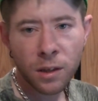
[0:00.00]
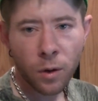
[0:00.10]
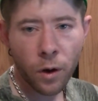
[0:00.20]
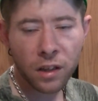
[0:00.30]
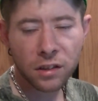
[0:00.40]

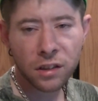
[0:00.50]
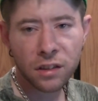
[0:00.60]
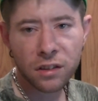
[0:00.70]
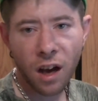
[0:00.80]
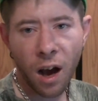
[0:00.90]

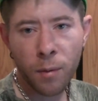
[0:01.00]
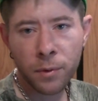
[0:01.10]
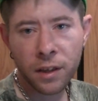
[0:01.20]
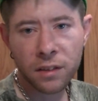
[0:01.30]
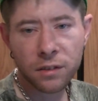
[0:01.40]
questions,
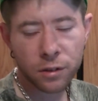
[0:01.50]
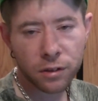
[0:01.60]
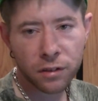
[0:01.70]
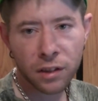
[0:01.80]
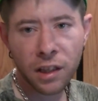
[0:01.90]
comments,
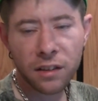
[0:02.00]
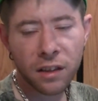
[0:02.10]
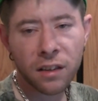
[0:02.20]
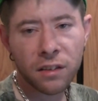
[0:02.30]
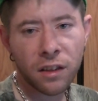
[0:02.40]
or
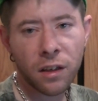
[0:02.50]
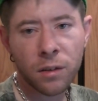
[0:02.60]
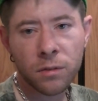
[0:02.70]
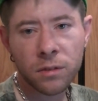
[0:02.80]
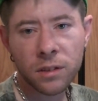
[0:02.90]

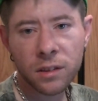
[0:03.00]
anything,